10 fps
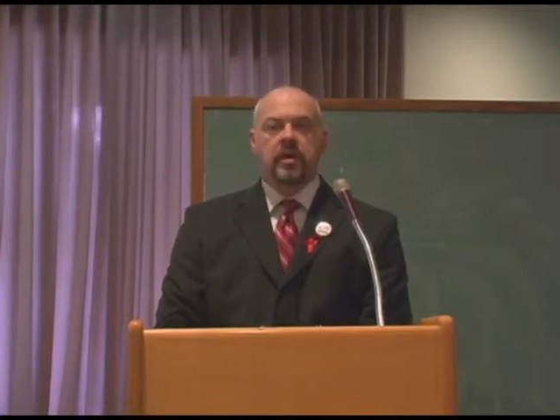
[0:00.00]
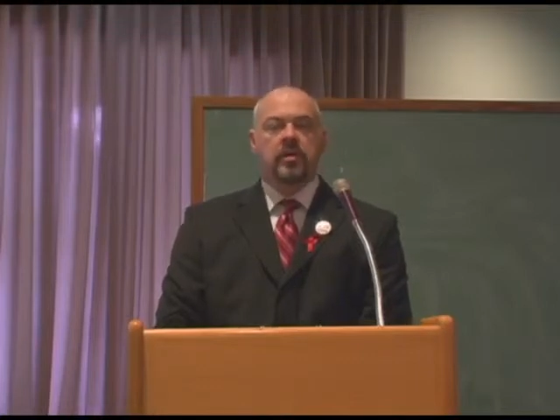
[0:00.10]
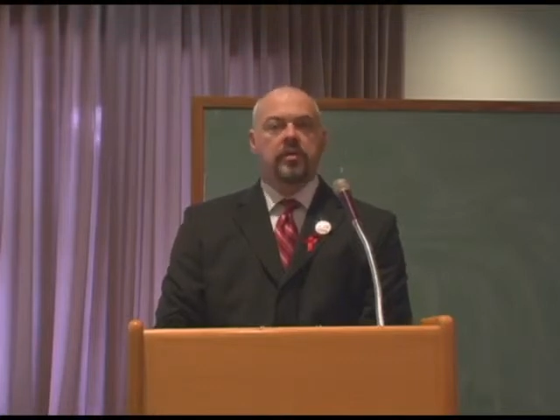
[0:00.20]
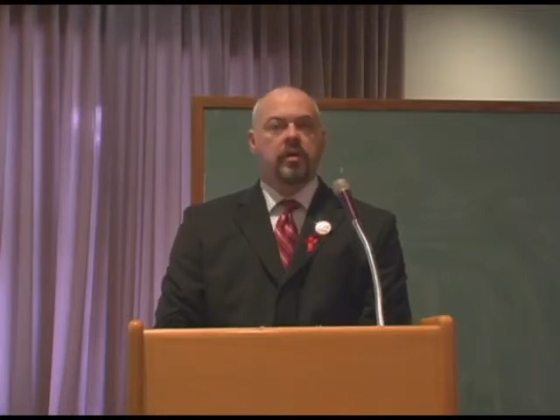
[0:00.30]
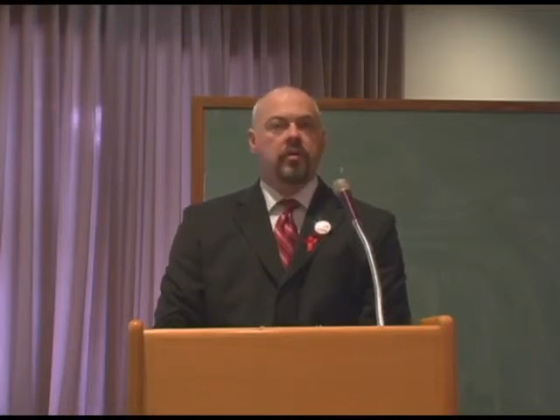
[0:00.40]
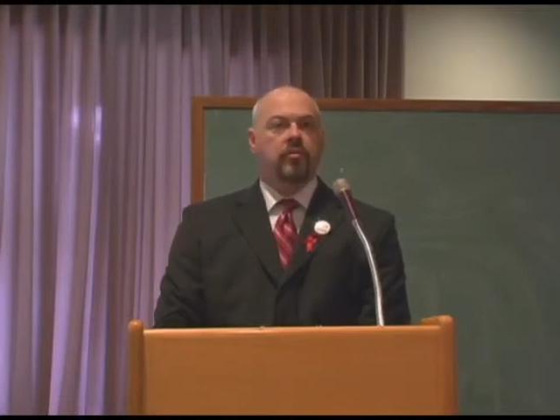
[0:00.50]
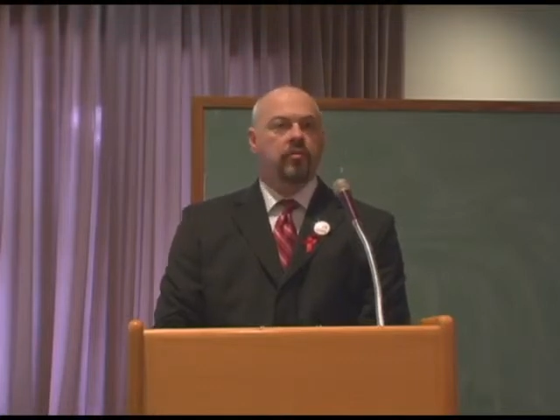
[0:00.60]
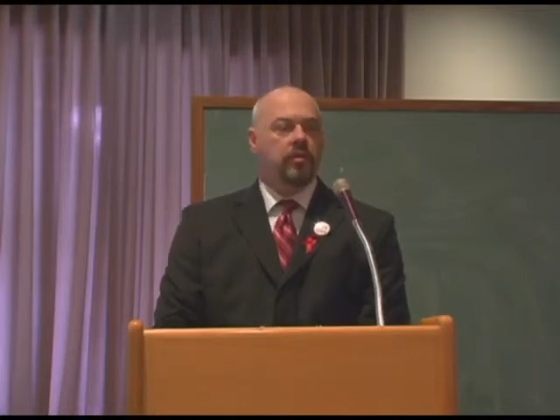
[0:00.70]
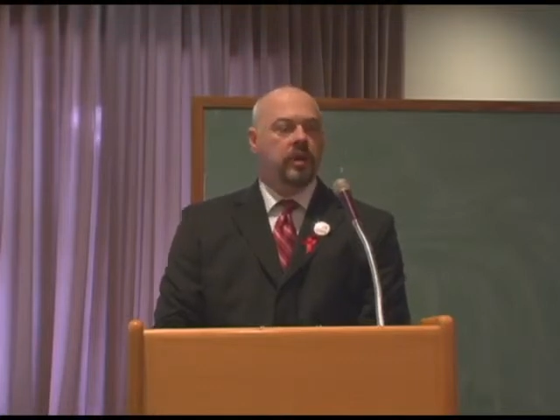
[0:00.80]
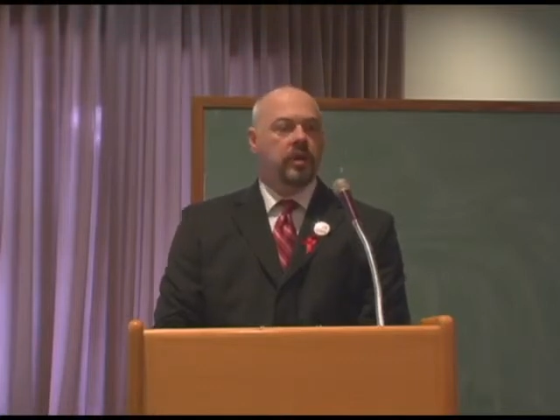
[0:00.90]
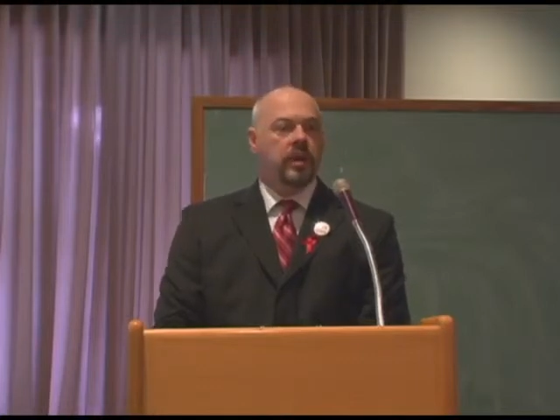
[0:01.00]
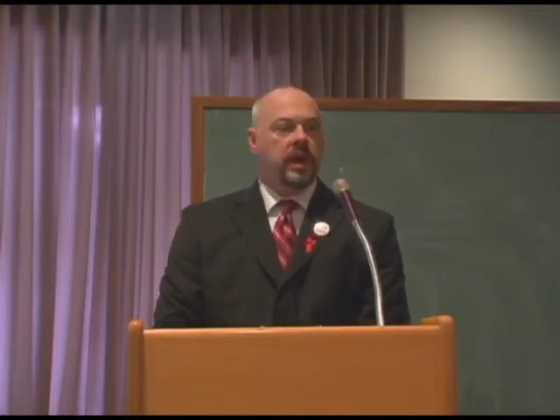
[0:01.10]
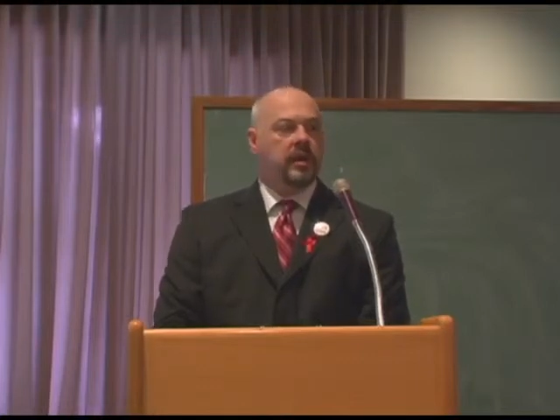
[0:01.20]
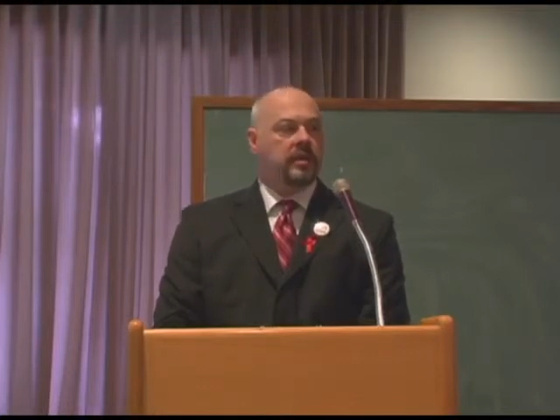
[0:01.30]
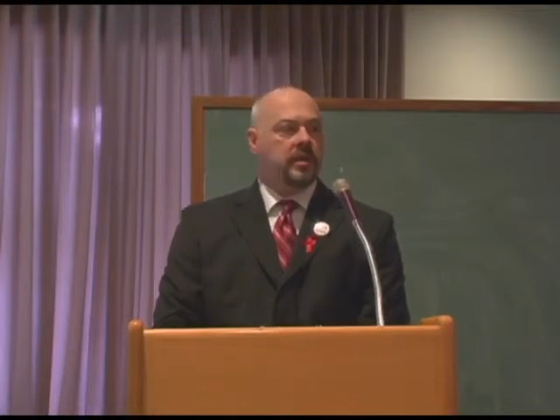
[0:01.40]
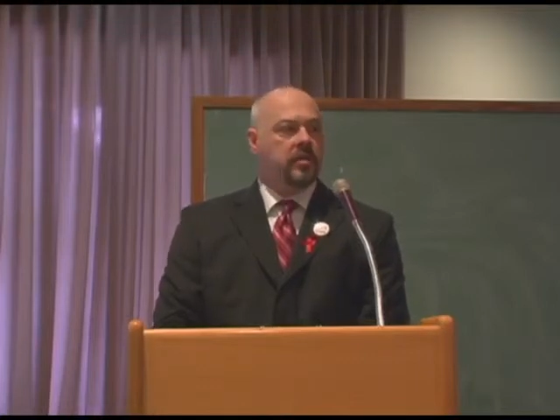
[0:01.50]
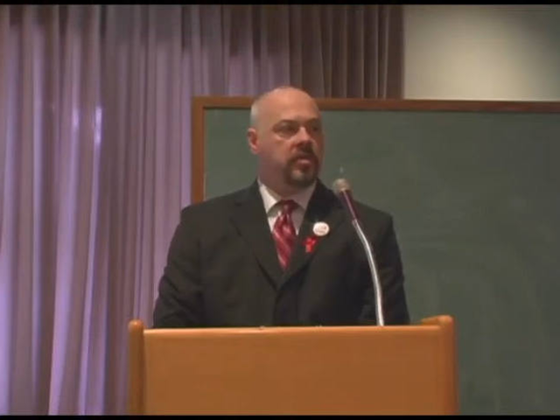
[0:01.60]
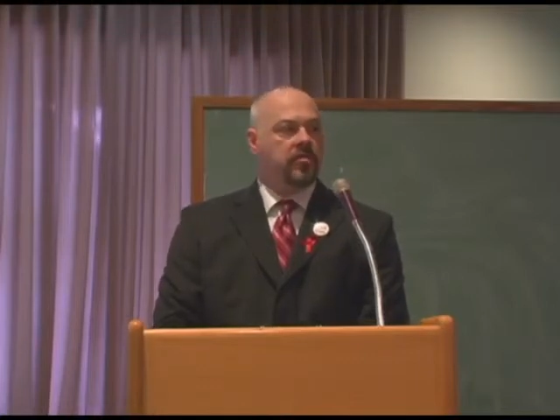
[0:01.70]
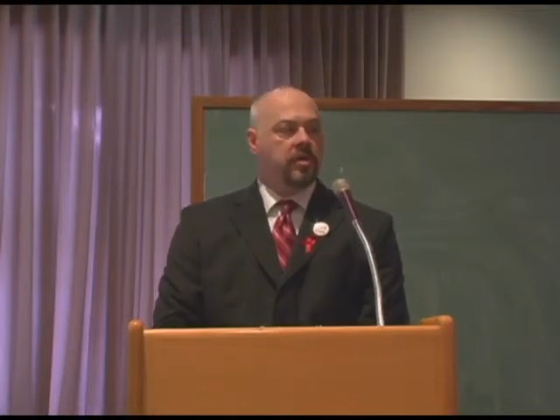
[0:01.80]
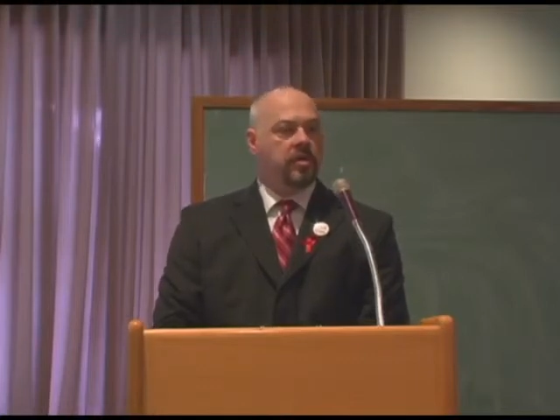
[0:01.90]
So we had a
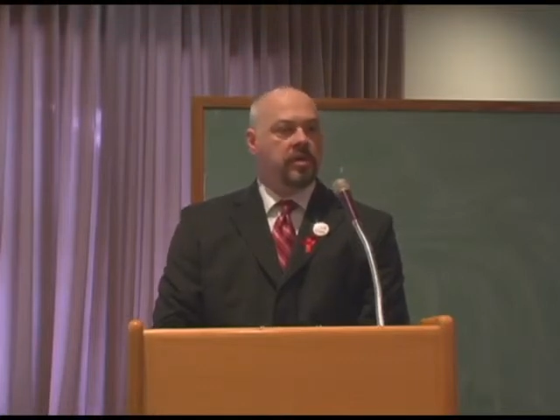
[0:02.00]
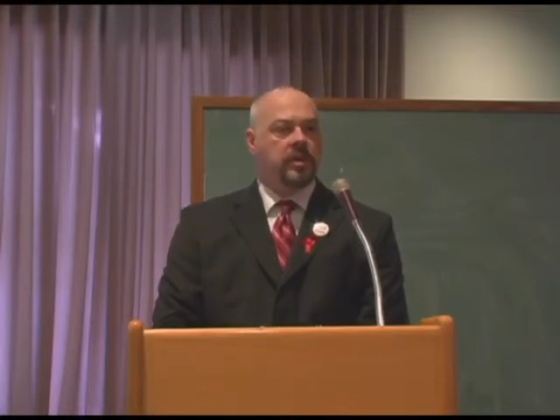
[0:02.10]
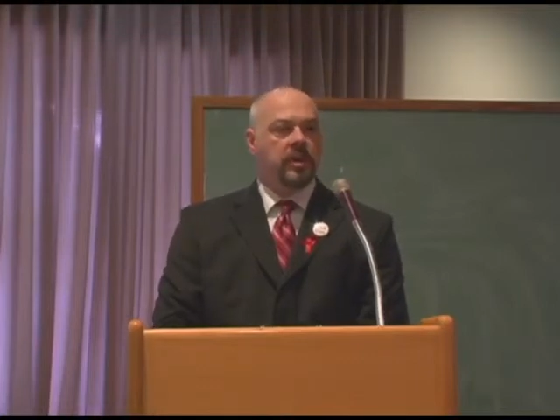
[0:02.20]
demonstration